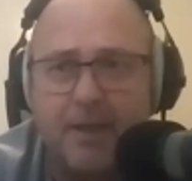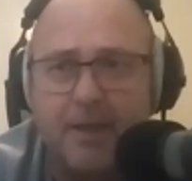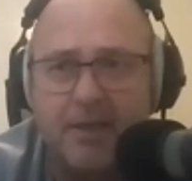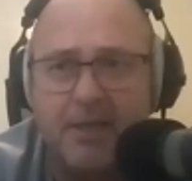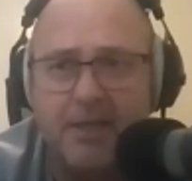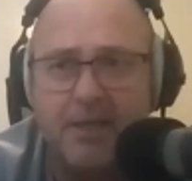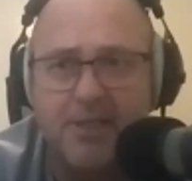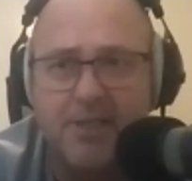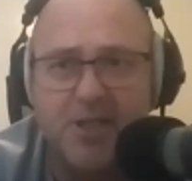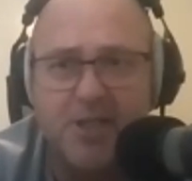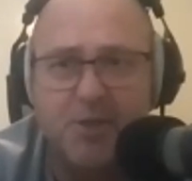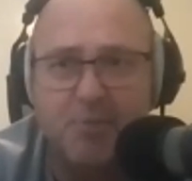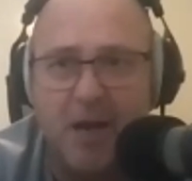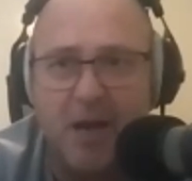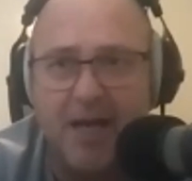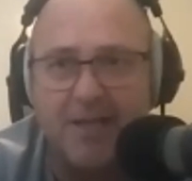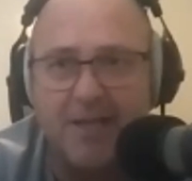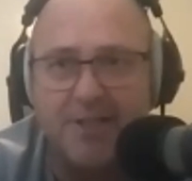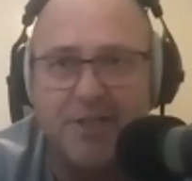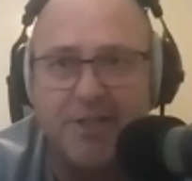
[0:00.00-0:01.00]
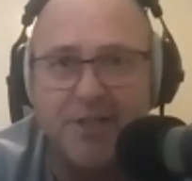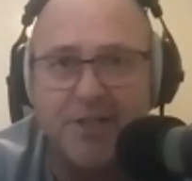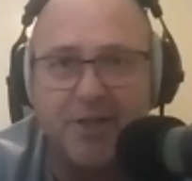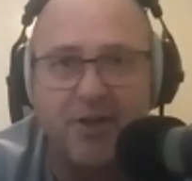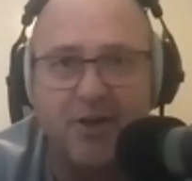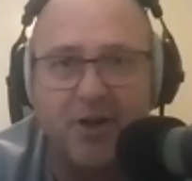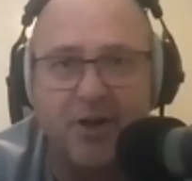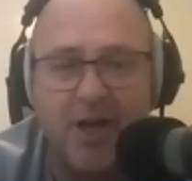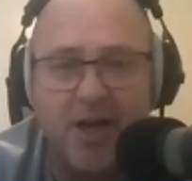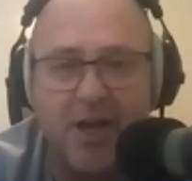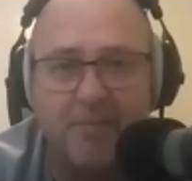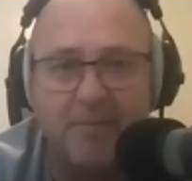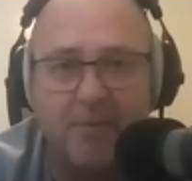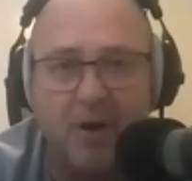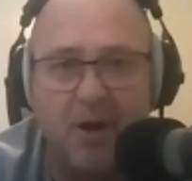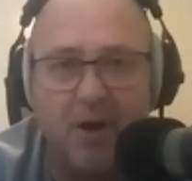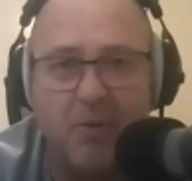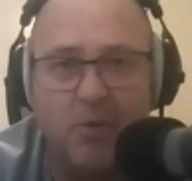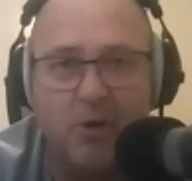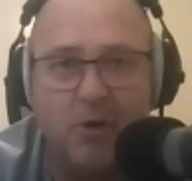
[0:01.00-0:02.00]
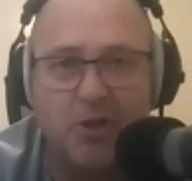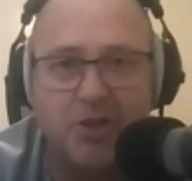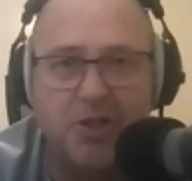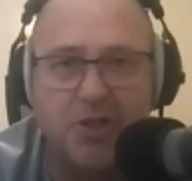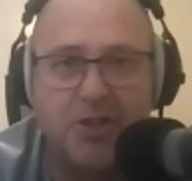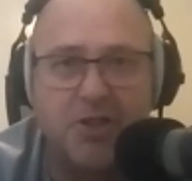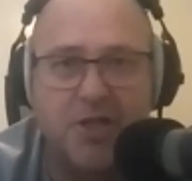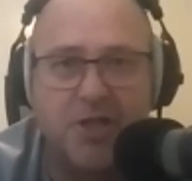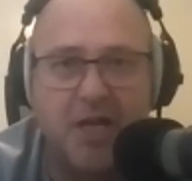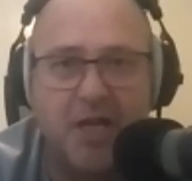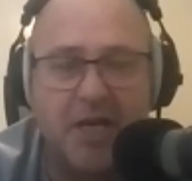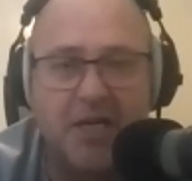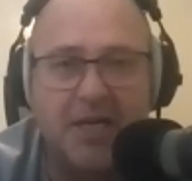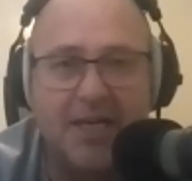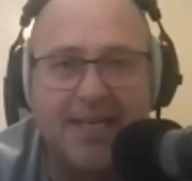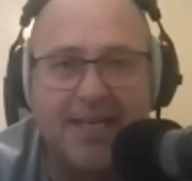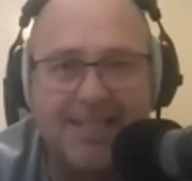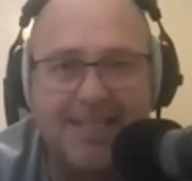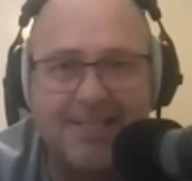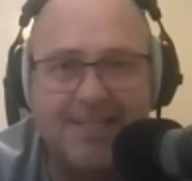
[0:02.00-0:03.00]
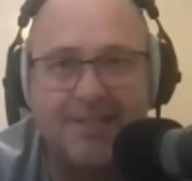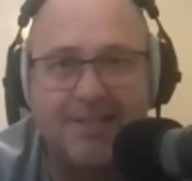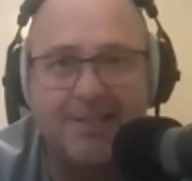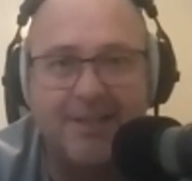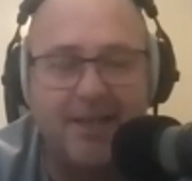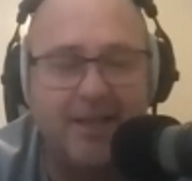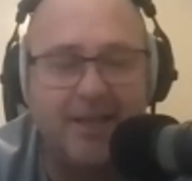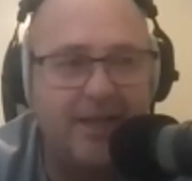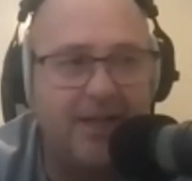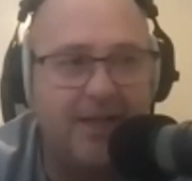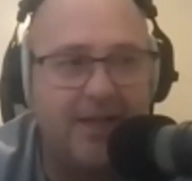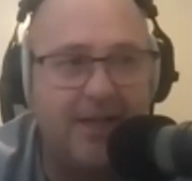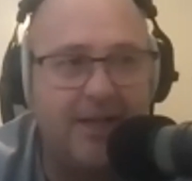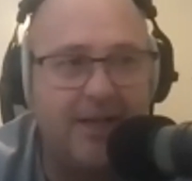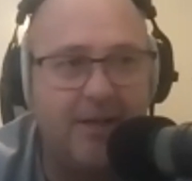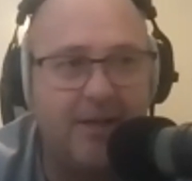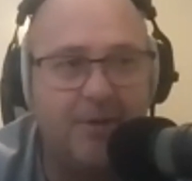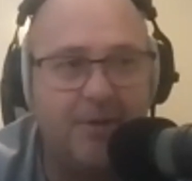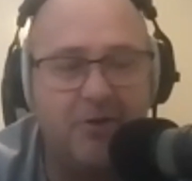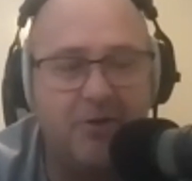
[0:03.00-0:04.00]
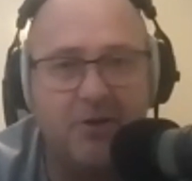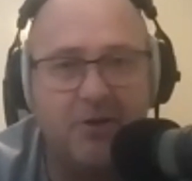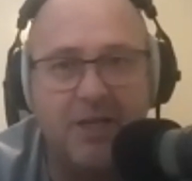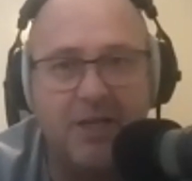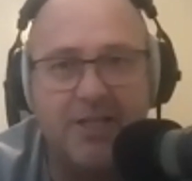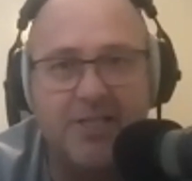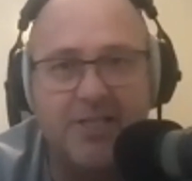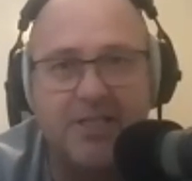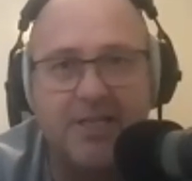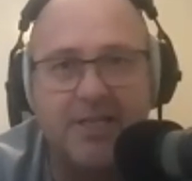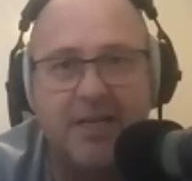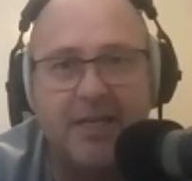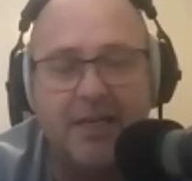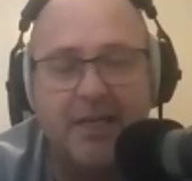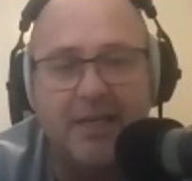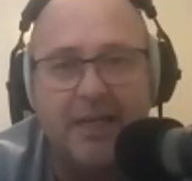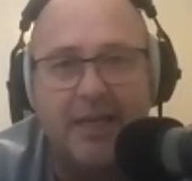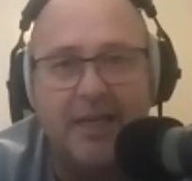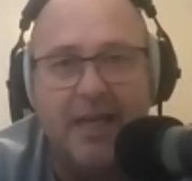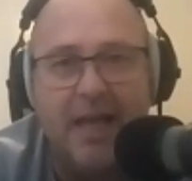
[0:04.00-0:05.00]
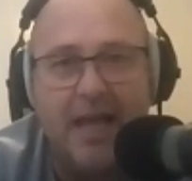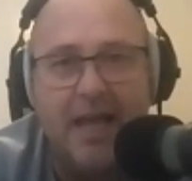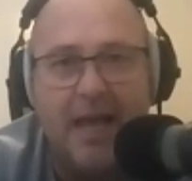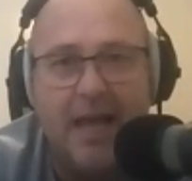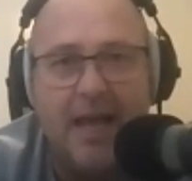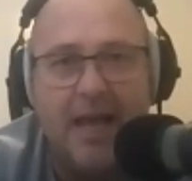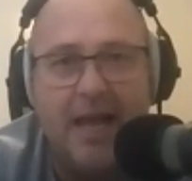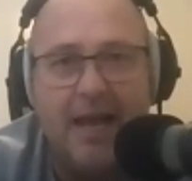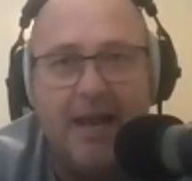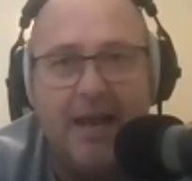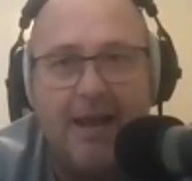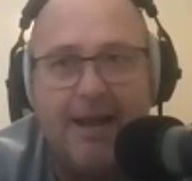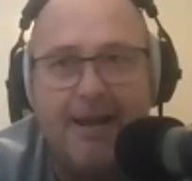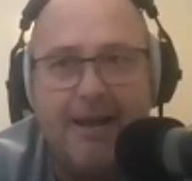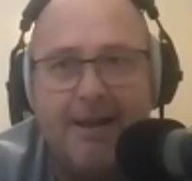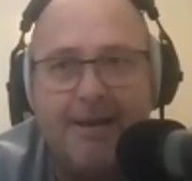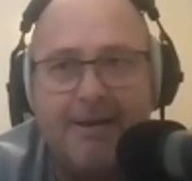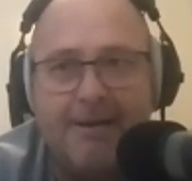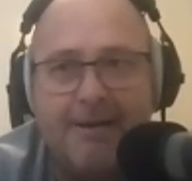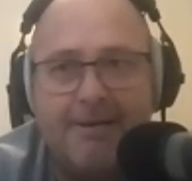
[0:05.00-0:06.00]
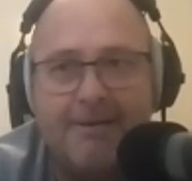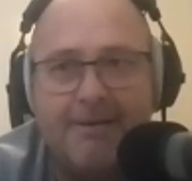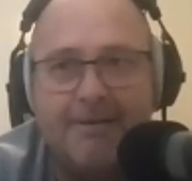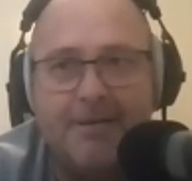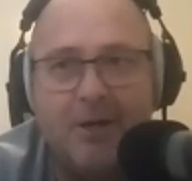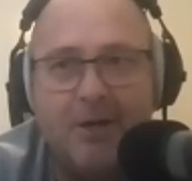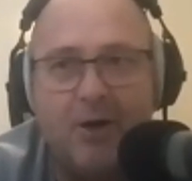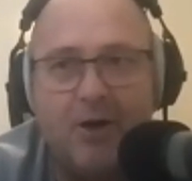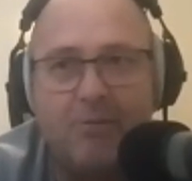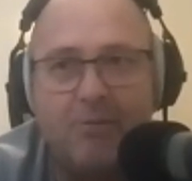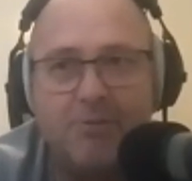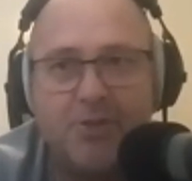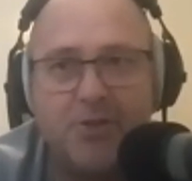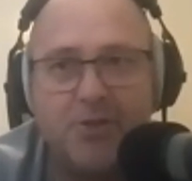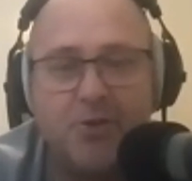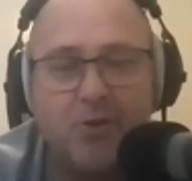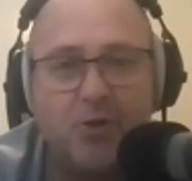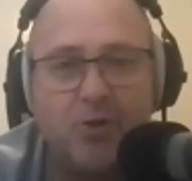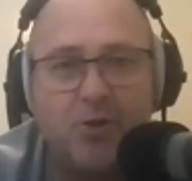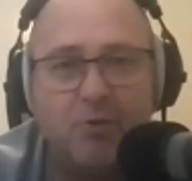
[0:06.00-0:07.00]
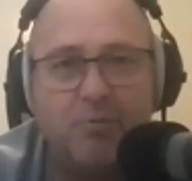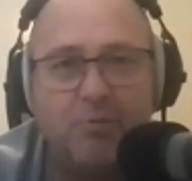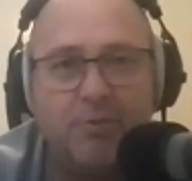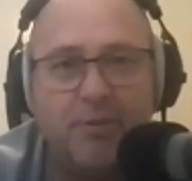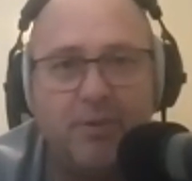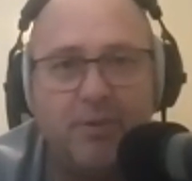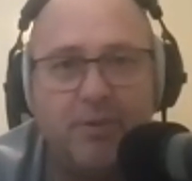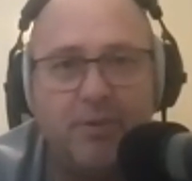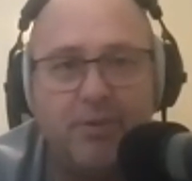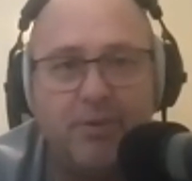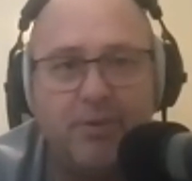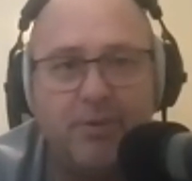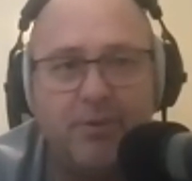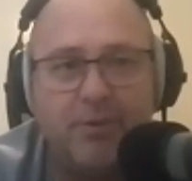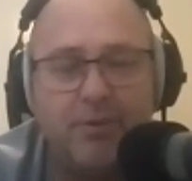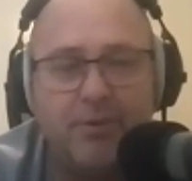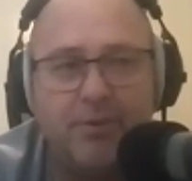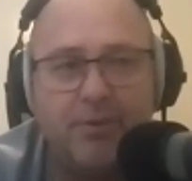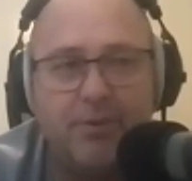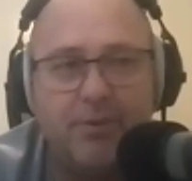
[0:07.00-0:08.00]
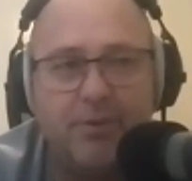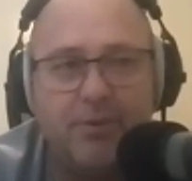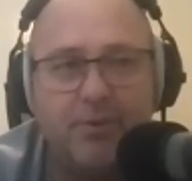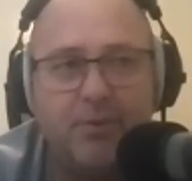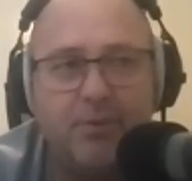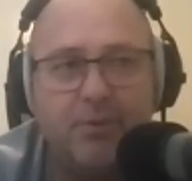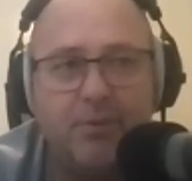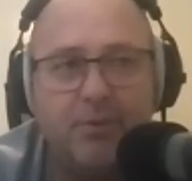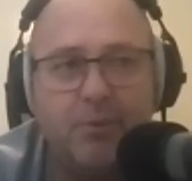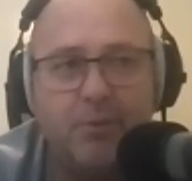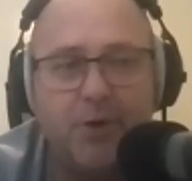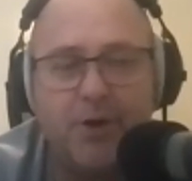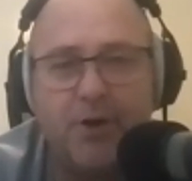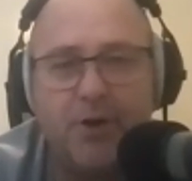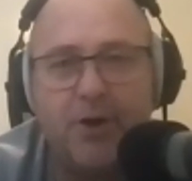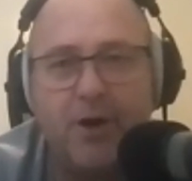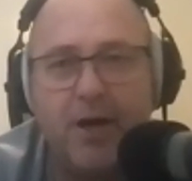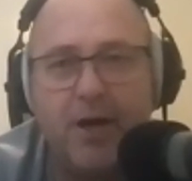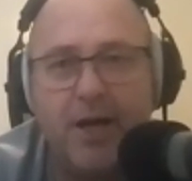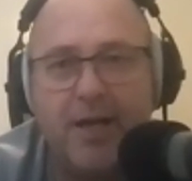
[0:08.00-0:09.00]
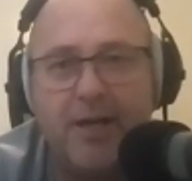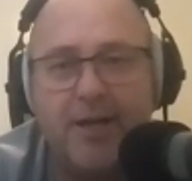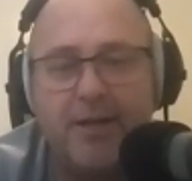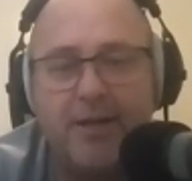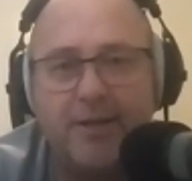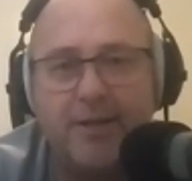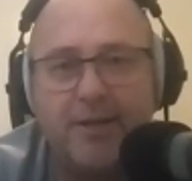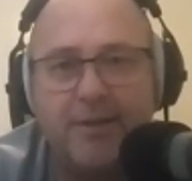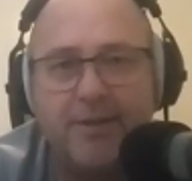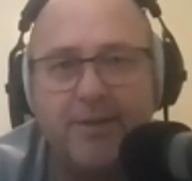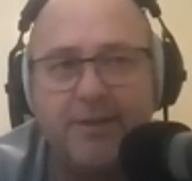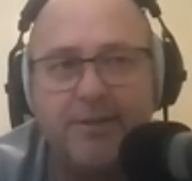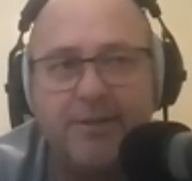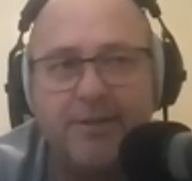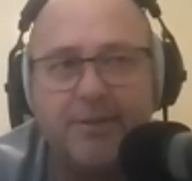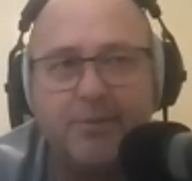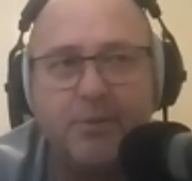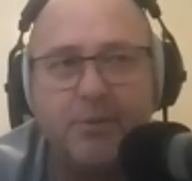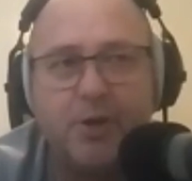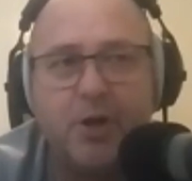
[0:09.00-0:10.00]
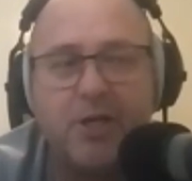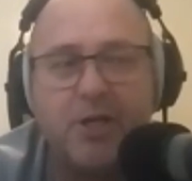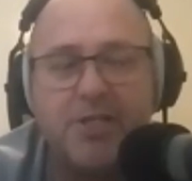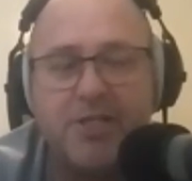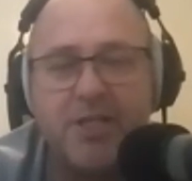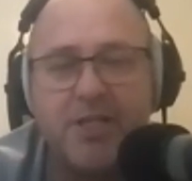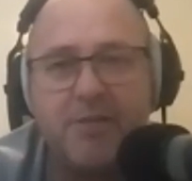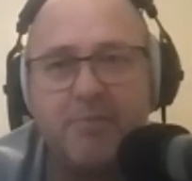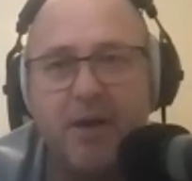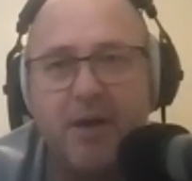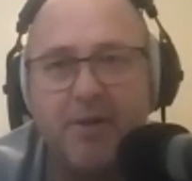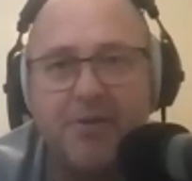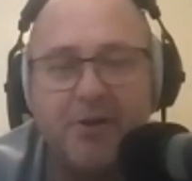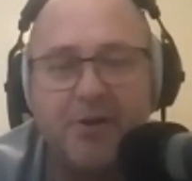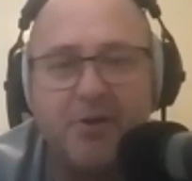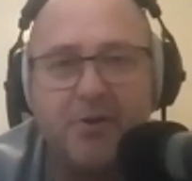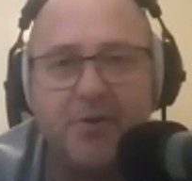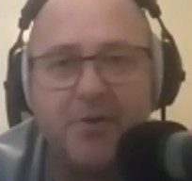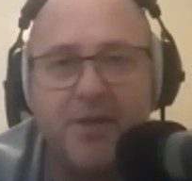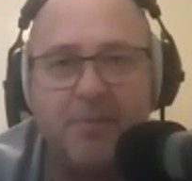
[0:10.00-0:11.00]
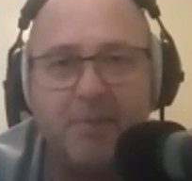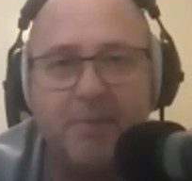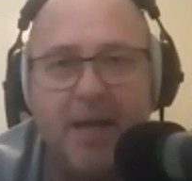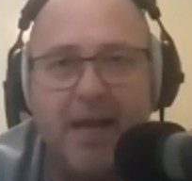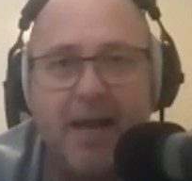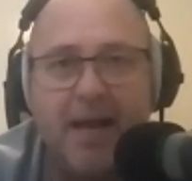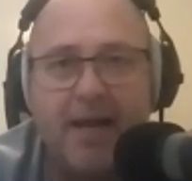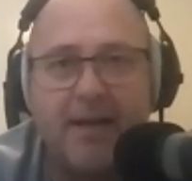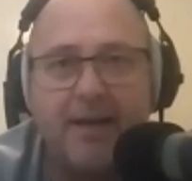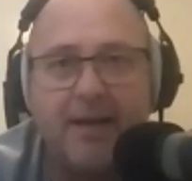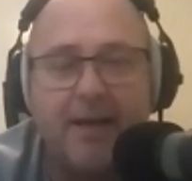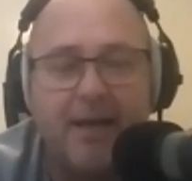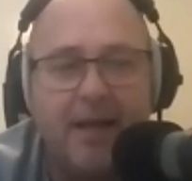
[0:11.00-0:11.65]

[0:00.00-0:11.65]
is a sponge. And I watch and listen. I'm a good listener, and I absorb what I see, both the good and the bad.